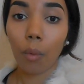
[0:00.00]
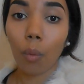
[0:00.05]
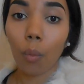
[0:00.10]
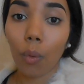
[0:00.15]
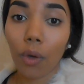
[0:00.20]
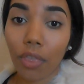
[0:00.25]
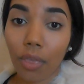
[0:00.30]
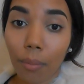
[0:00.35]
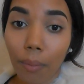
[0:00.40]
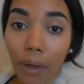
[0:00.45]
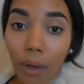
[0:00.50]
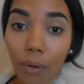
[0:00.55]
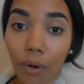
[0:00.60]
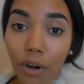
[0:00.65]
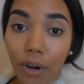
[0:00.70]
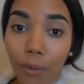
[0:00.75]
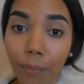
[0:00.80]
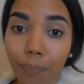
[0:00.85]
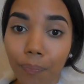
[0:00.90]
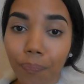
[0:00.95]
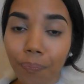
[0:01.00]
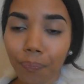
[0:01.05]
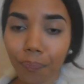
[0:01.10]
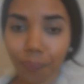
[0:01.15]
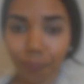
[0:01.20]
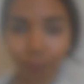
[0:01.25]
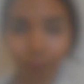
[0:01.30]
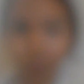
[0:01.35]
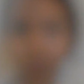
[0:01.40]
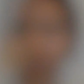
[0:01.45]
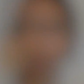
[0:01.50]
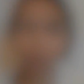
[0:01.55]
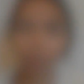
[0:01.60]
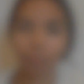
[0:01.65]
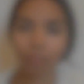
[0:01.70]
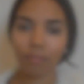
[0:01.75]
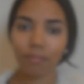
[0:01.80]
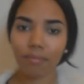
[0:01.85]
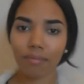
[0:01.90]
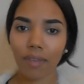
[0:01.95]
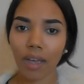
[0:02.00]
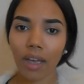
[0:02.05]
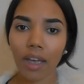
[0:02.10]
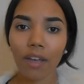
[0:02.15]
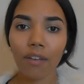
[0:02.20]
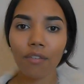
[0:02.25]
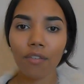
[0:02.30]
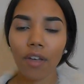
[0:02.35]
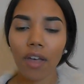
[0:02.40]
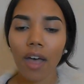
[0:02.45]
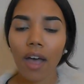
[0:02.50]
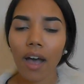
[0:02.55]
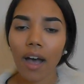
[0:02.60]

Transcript: with the powder. And I have